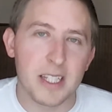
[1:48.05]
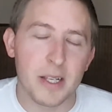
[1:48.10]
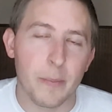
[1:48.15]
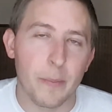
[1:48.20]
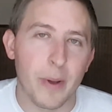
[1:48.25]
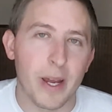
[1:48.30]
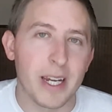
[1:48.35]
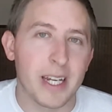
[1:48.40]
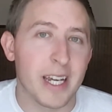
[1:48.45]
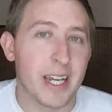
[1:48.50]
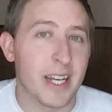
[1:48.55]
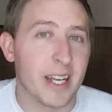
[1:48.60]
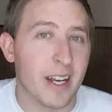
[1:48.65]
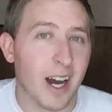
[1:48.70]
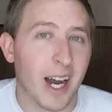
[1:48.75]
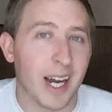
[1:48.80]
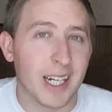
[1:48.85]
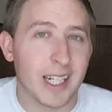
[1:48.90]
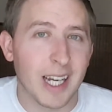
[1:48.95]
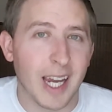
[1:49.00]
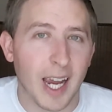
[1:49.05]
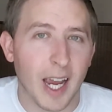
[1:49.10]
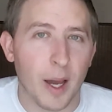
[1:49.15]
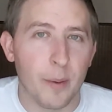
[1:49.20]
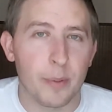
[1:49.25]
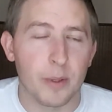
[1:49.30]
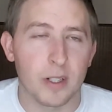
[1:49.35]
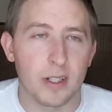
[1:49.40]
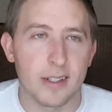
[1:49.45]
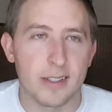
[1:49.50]
that make it not
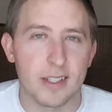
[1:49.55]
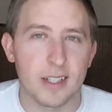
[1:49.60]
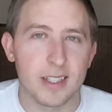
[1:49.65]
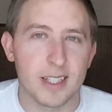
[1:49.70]
capitalist.